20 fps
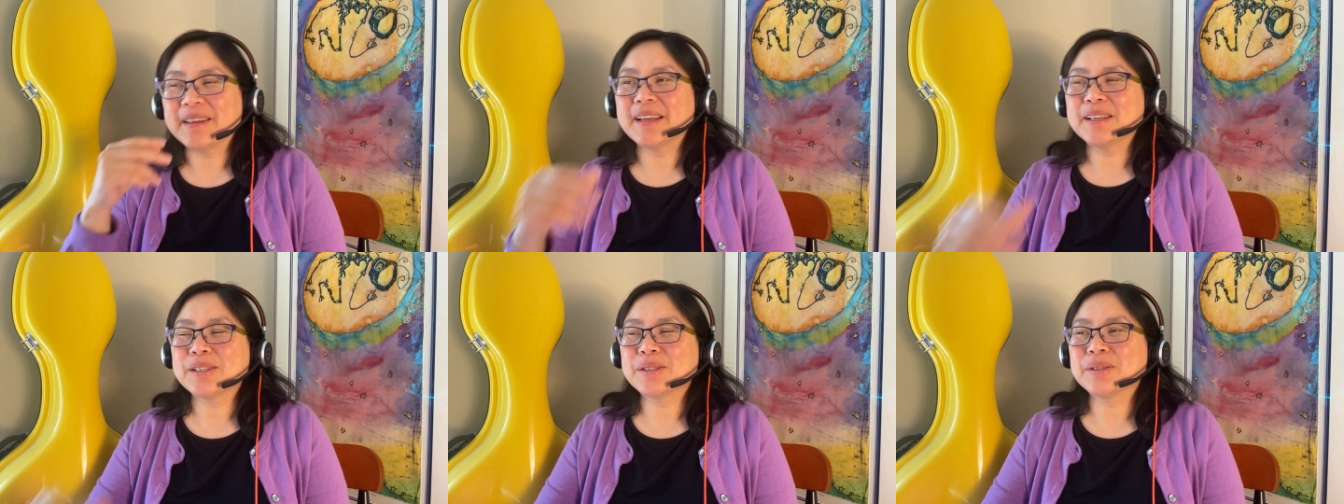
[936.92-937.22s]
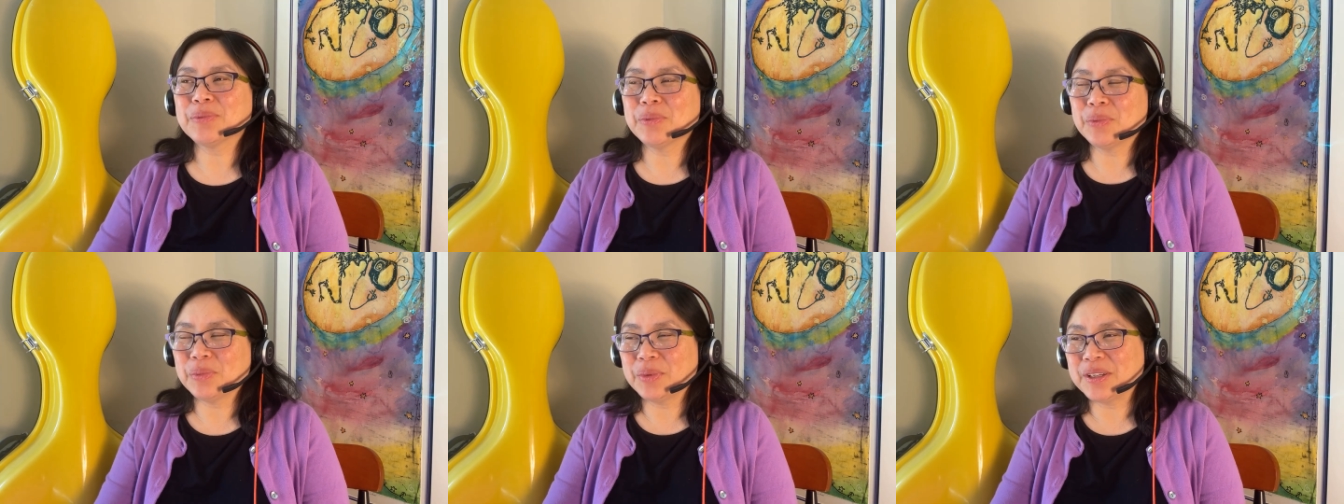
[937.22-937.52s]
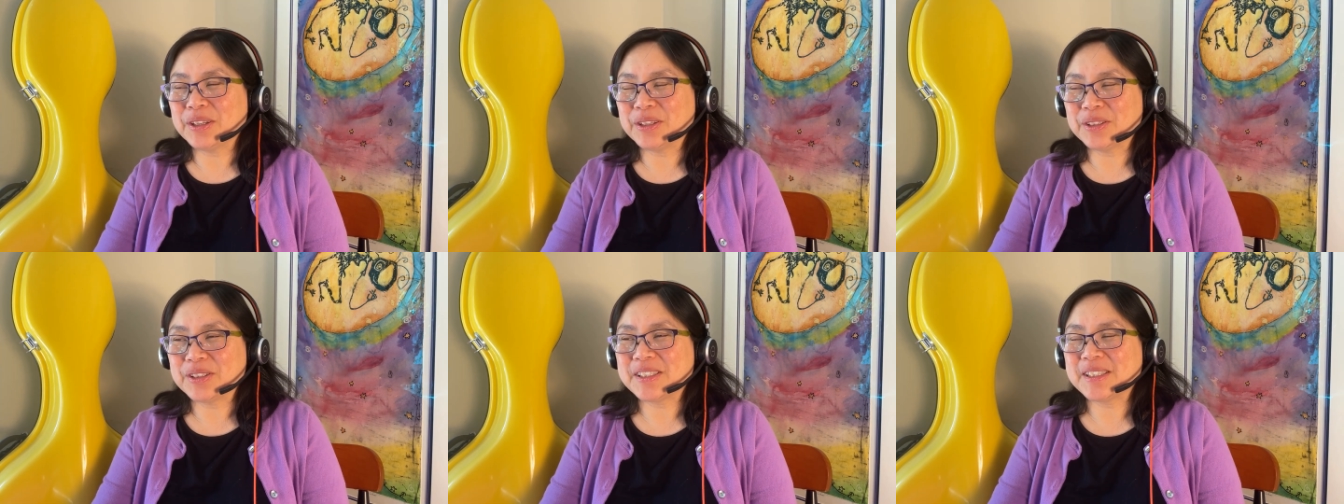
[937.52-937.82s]
guess
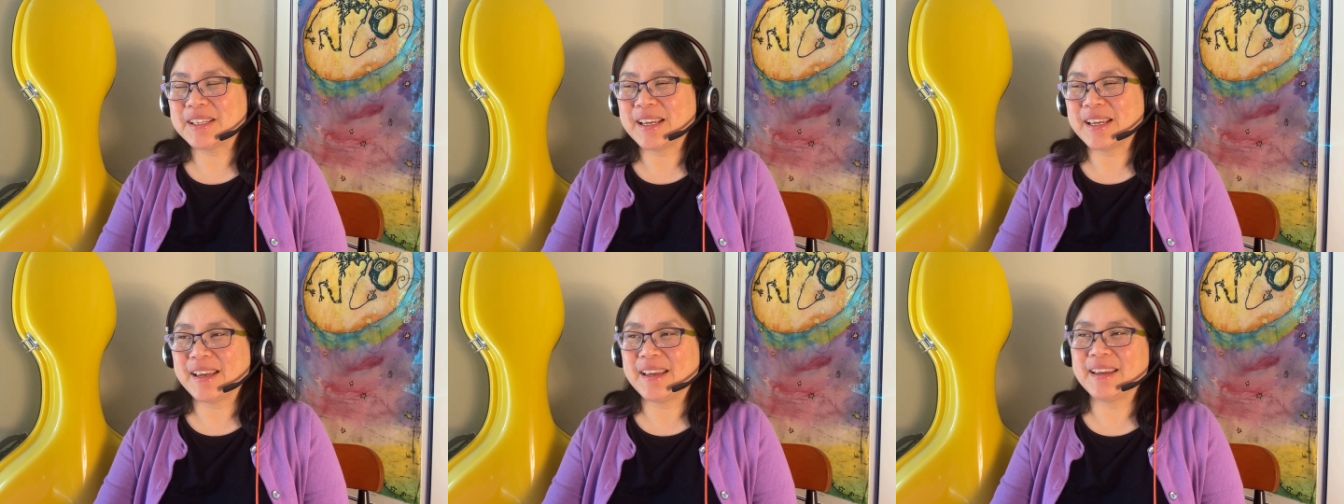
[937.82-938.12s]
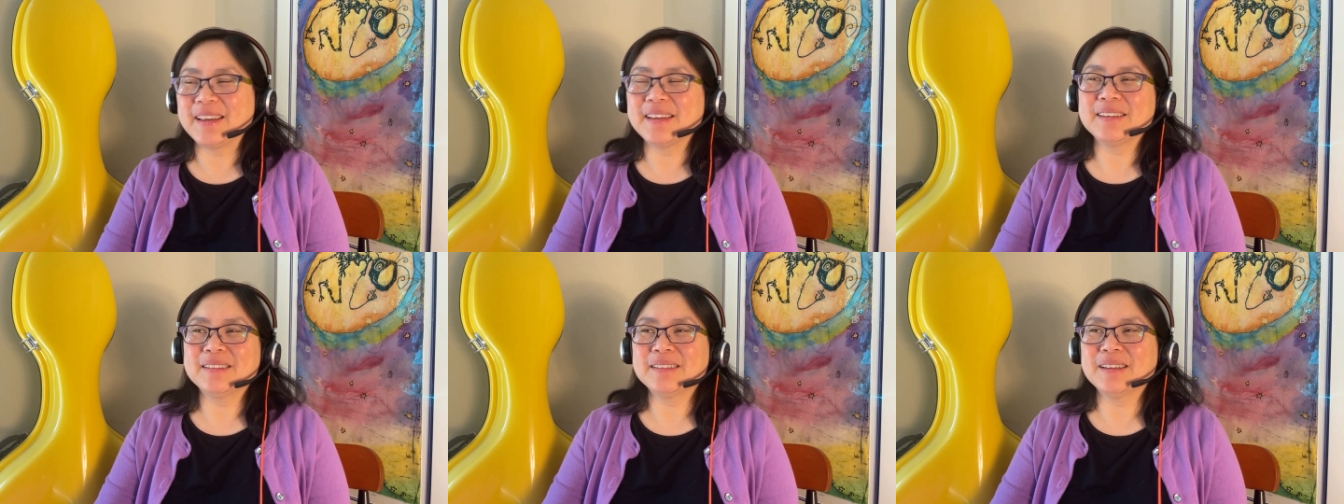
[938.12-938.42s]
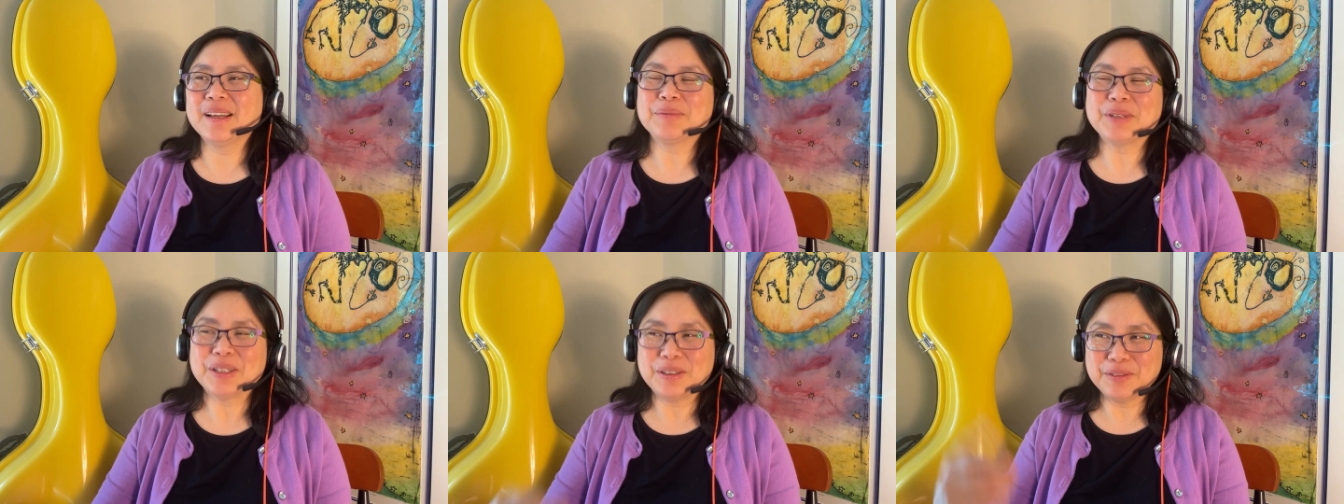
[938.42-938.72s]
what you're saying,
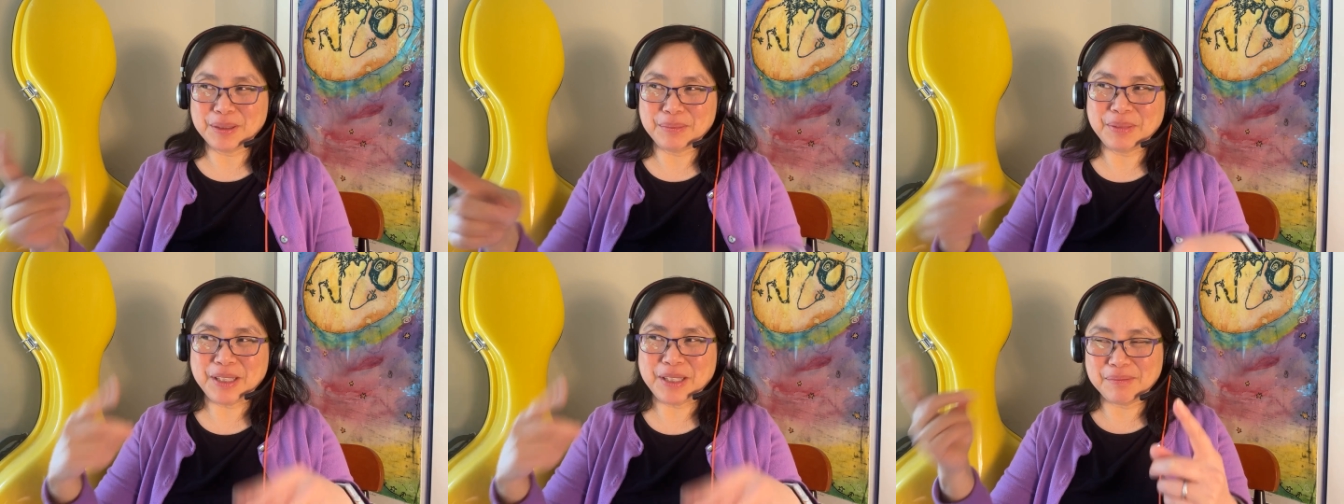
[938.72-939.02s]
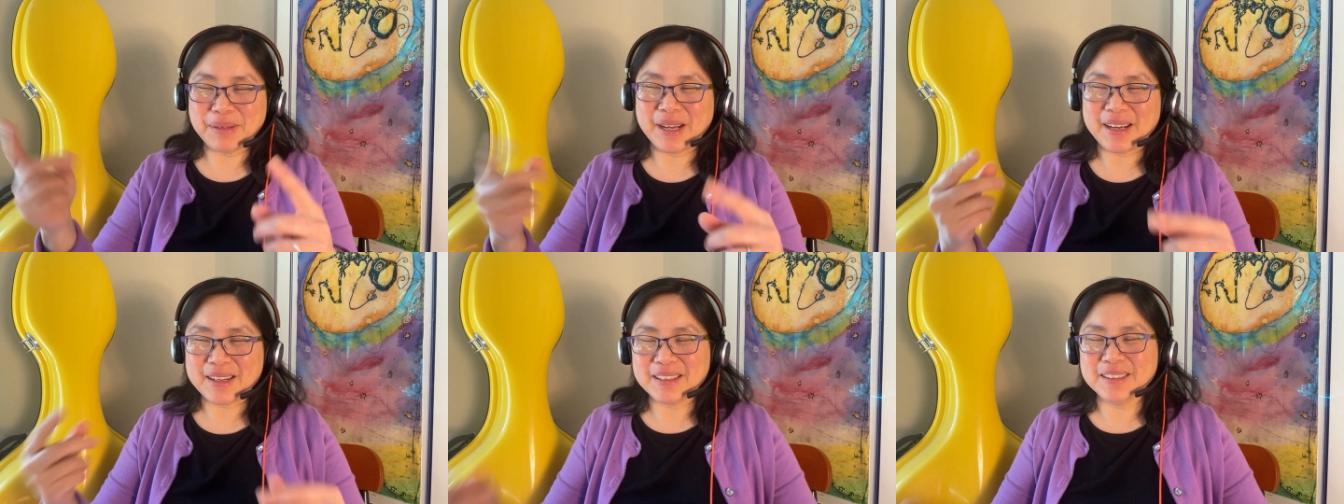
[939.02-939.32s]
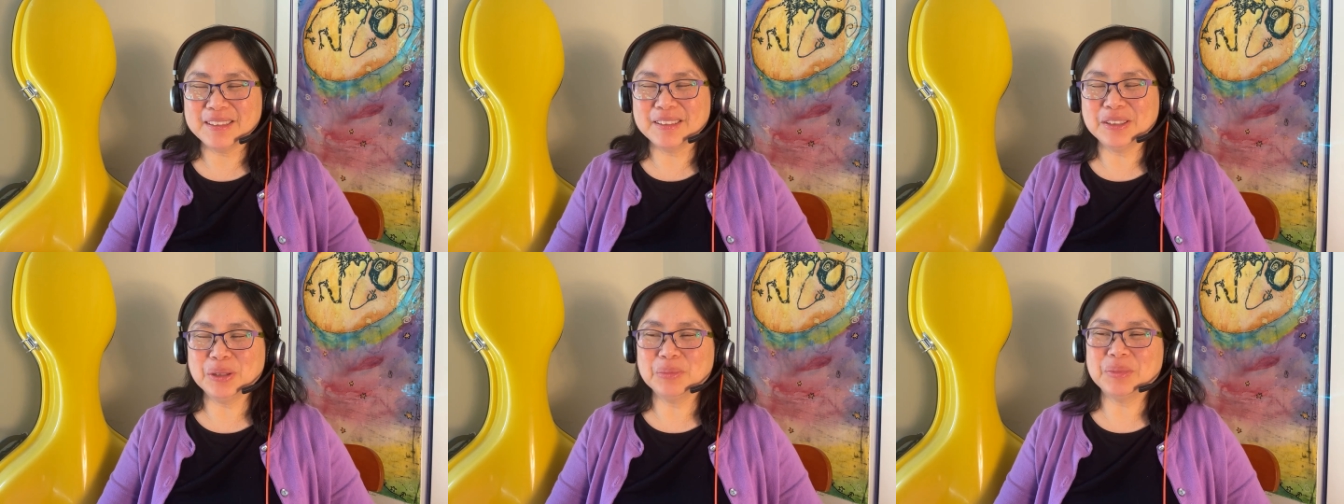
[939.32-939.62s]
I'm going to repeat back a
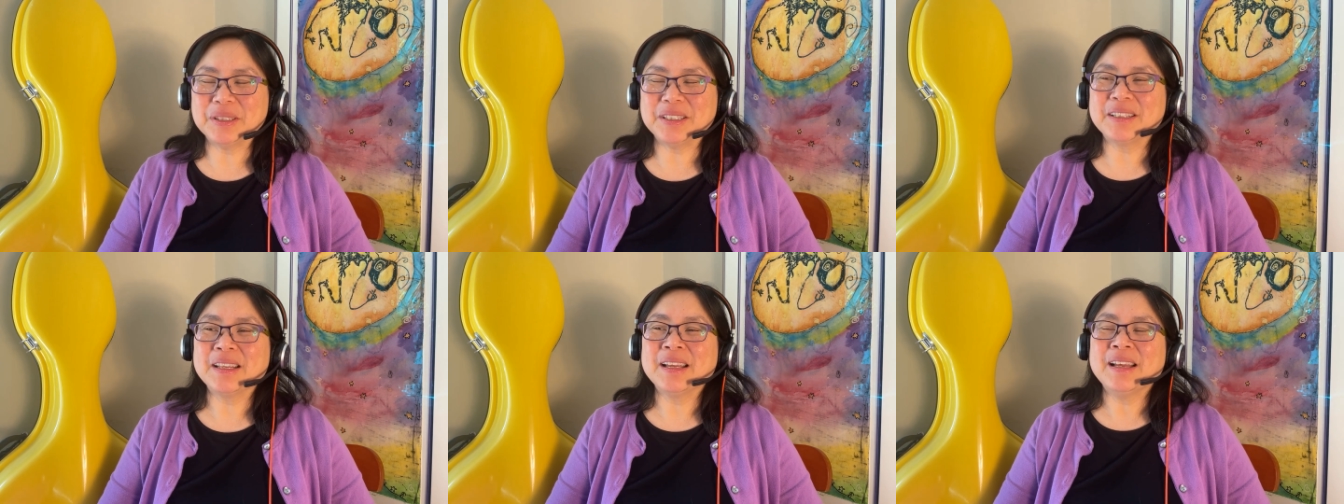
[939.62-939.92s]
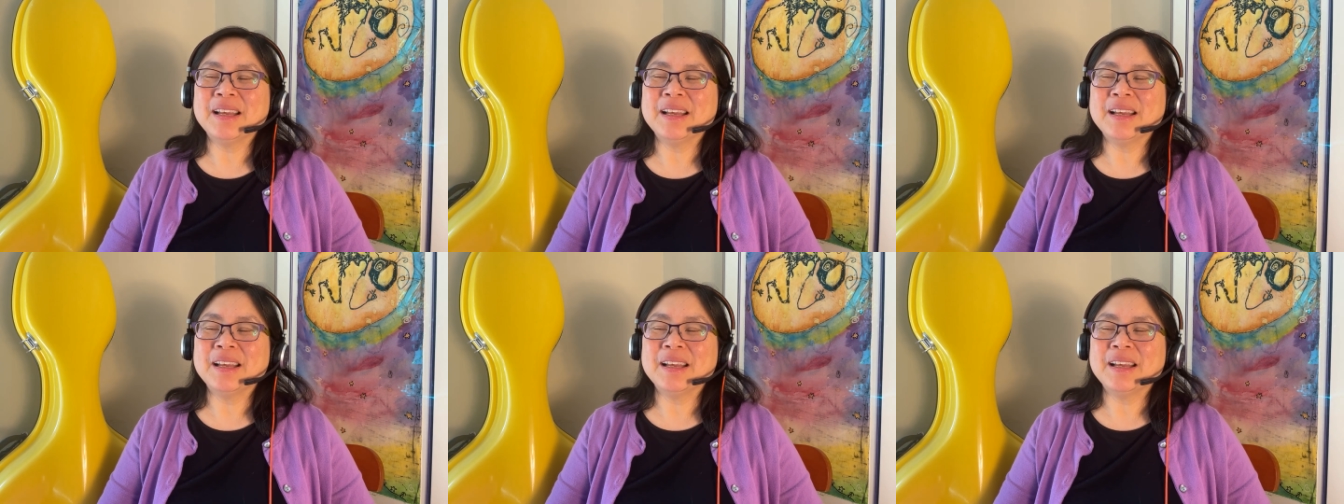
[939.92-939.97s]
little bit,